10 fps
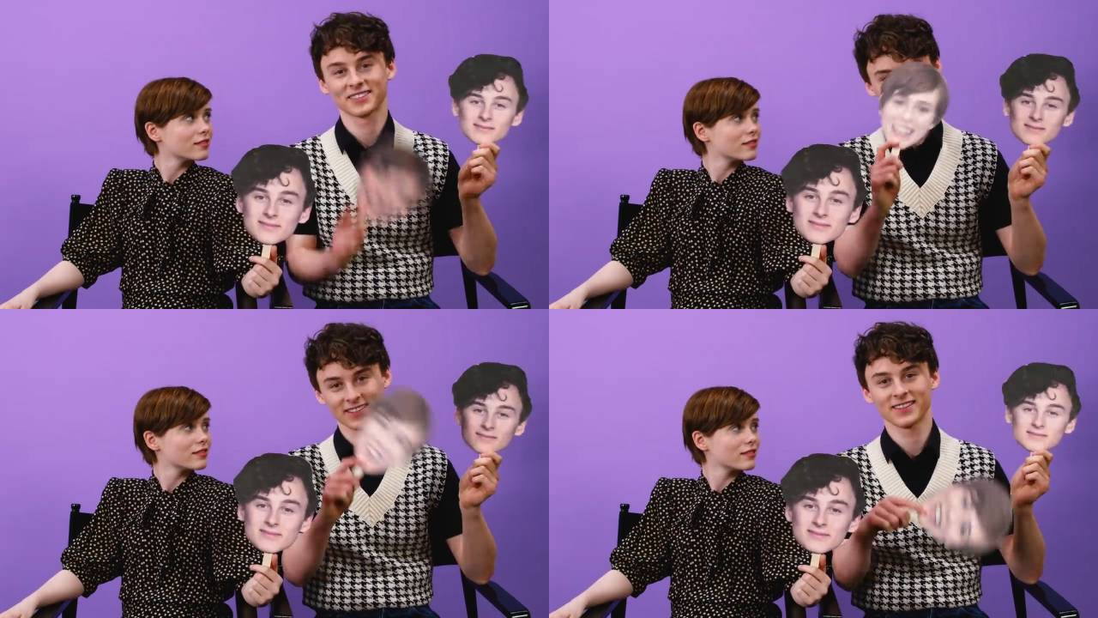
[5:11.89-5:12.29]

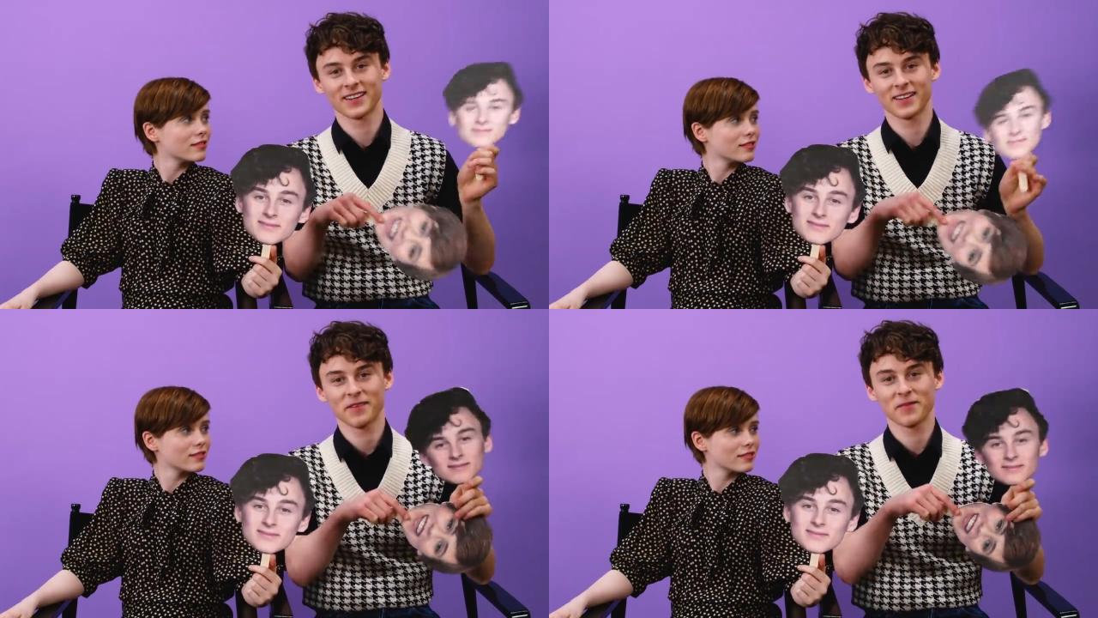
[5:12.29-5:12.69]
Speaker 1: good
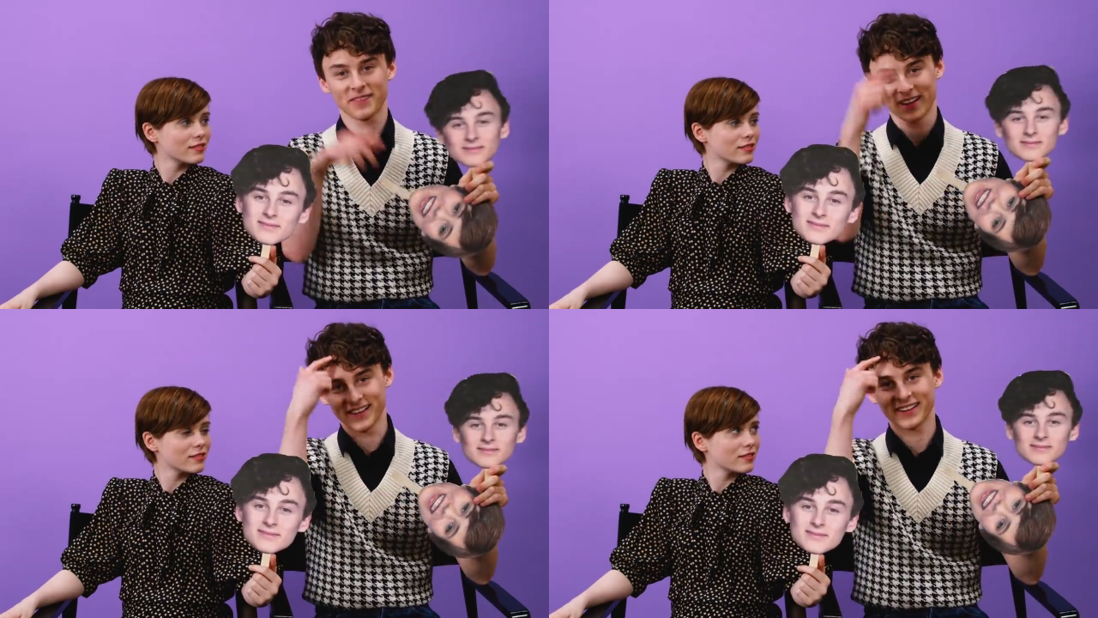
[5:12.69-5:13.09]

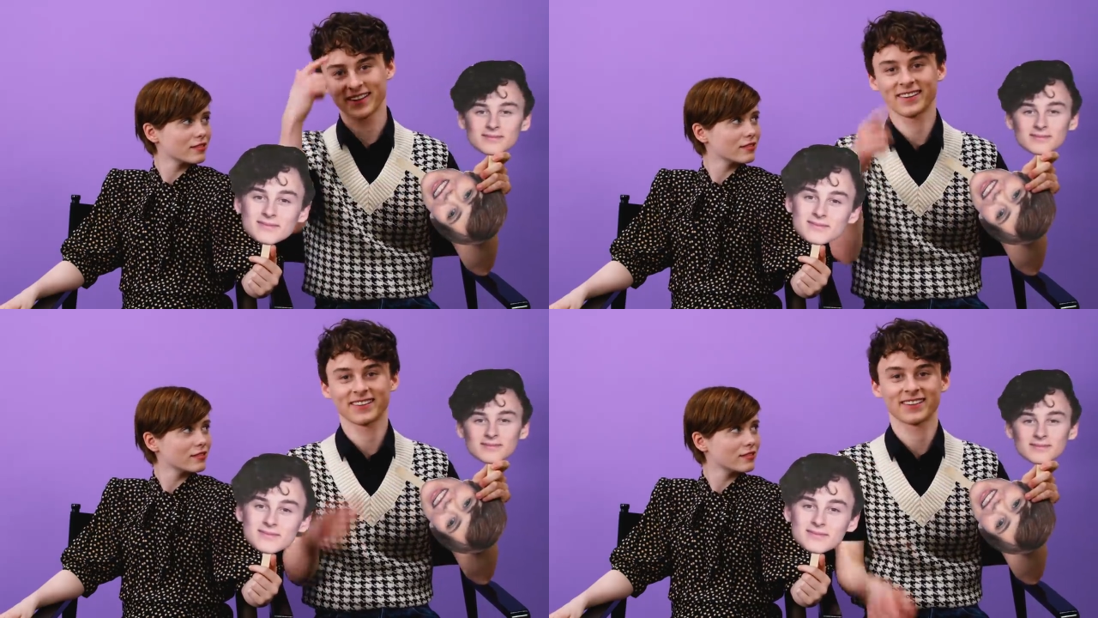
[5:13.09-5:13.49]
right here
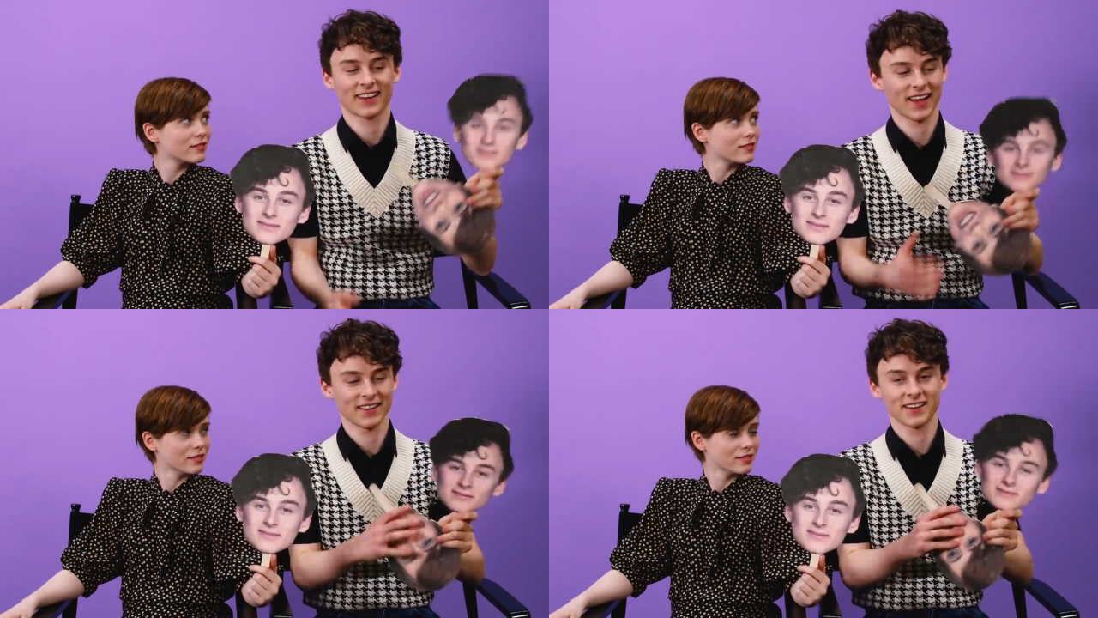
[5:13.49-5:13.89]

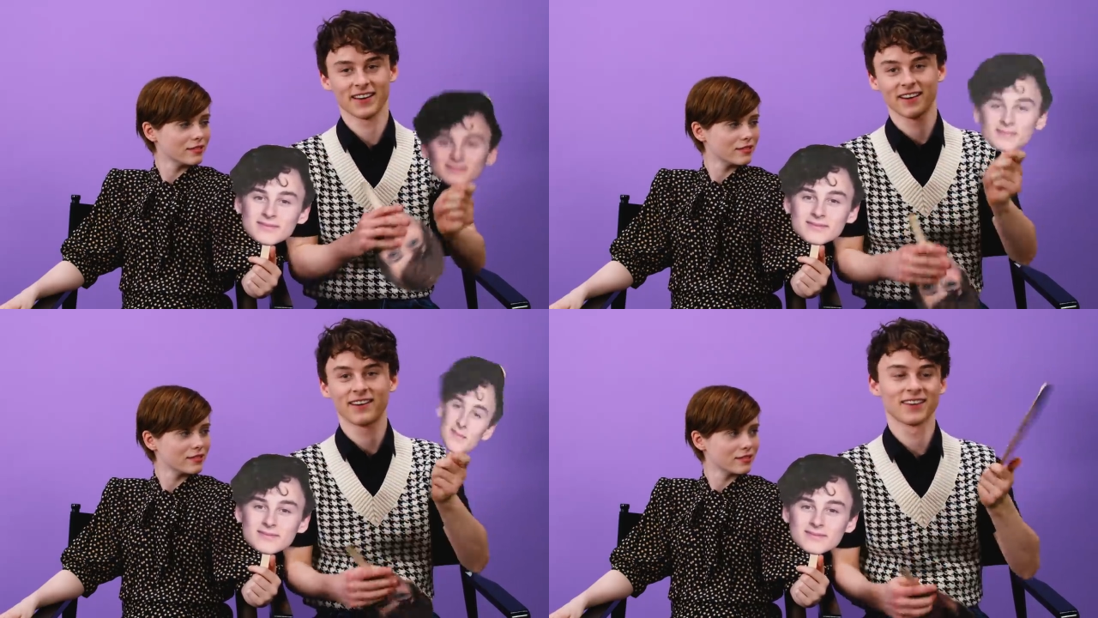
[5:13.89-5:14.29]
and
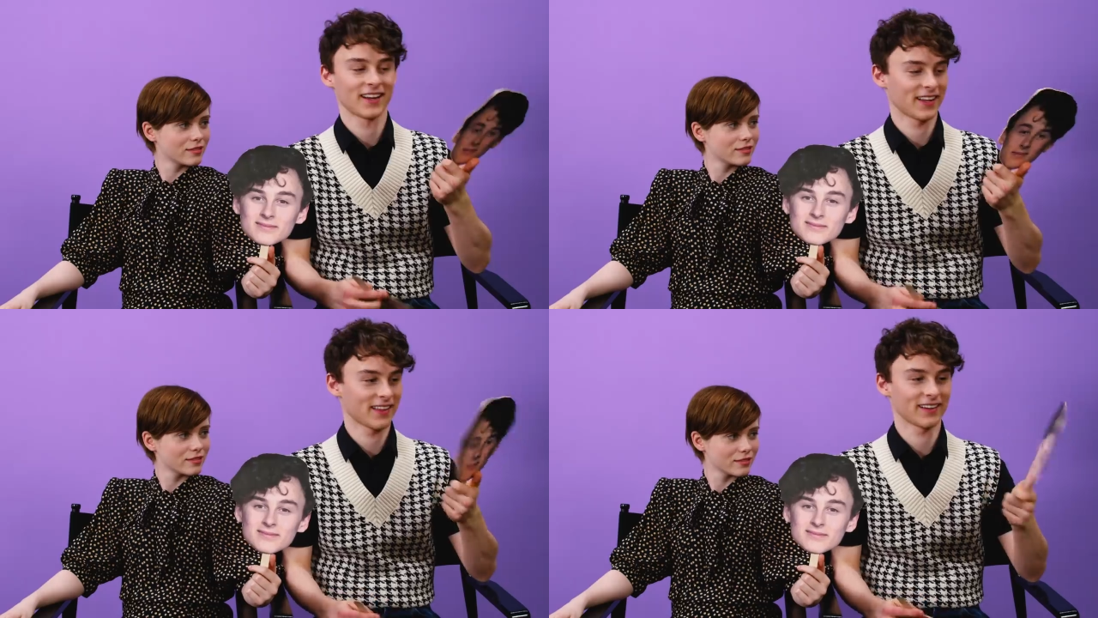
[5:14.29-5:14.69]
here, I
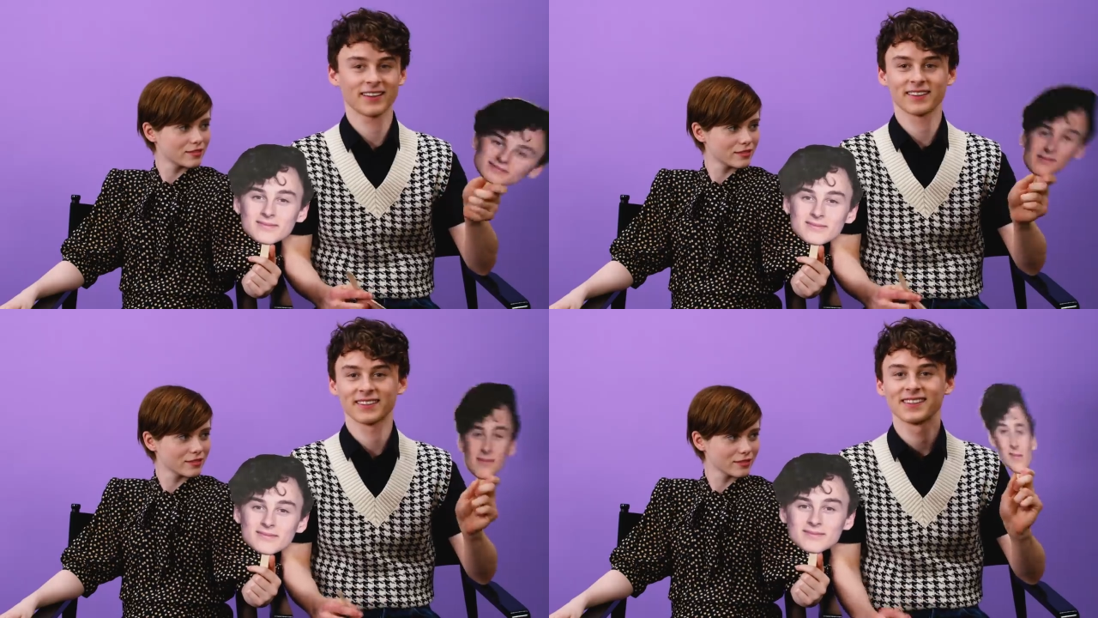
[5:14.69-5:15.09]
think.
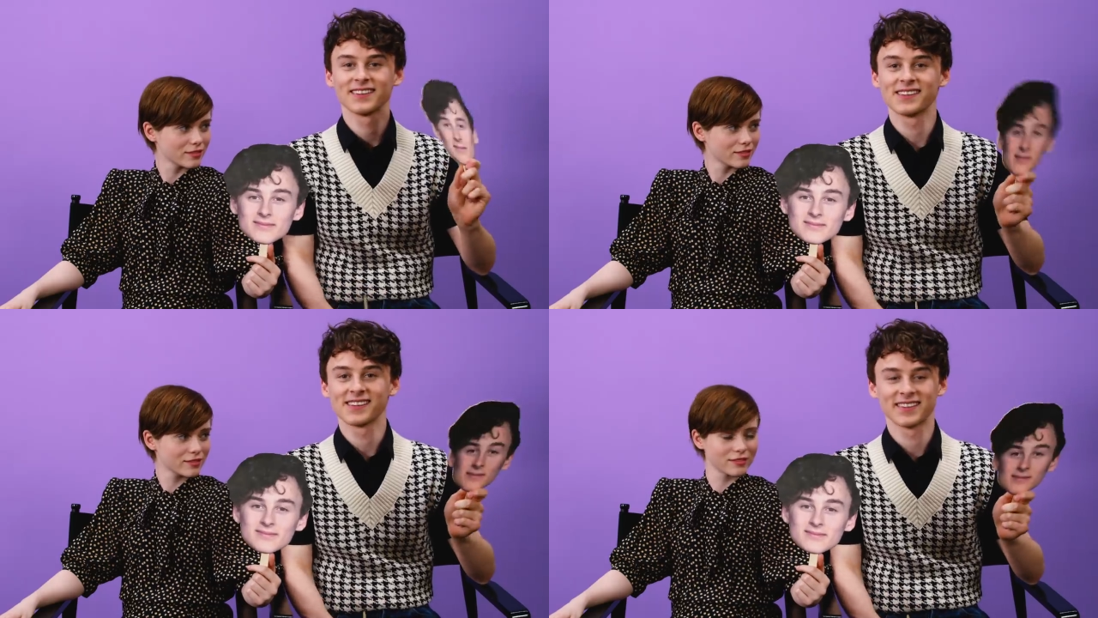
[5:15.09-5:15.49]

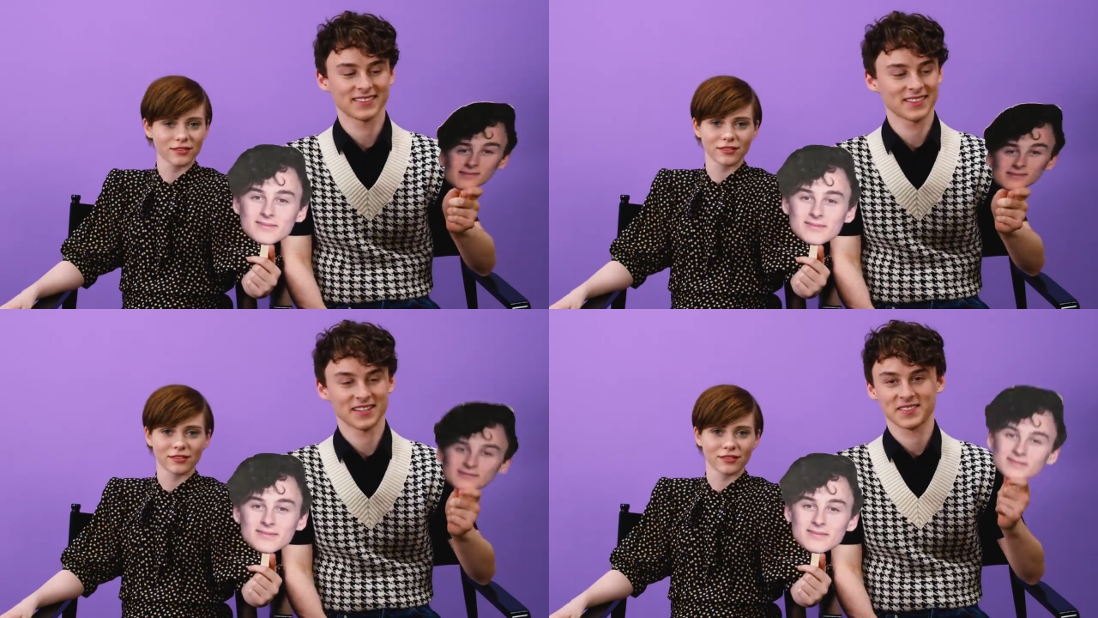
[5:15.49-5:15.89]

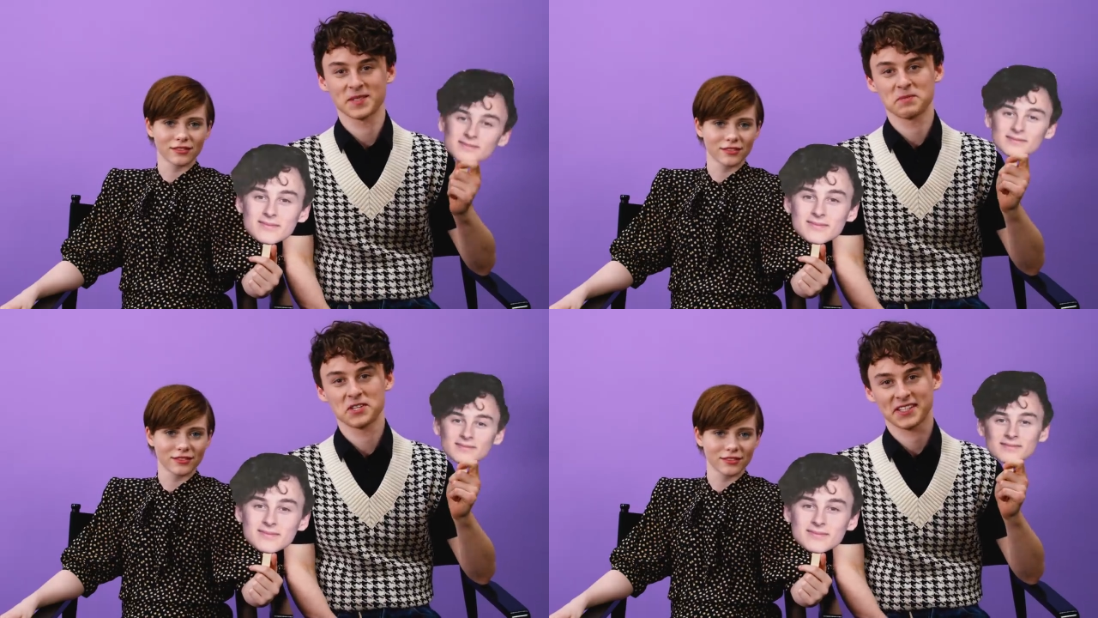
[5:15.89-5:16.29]
That's
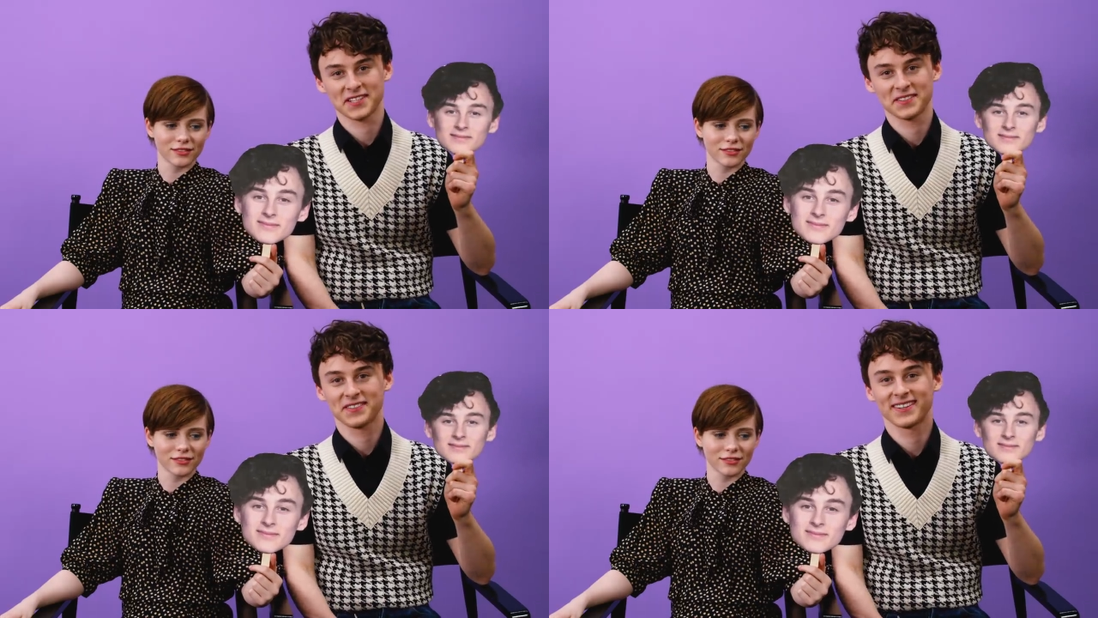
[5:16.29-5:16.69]
subjective.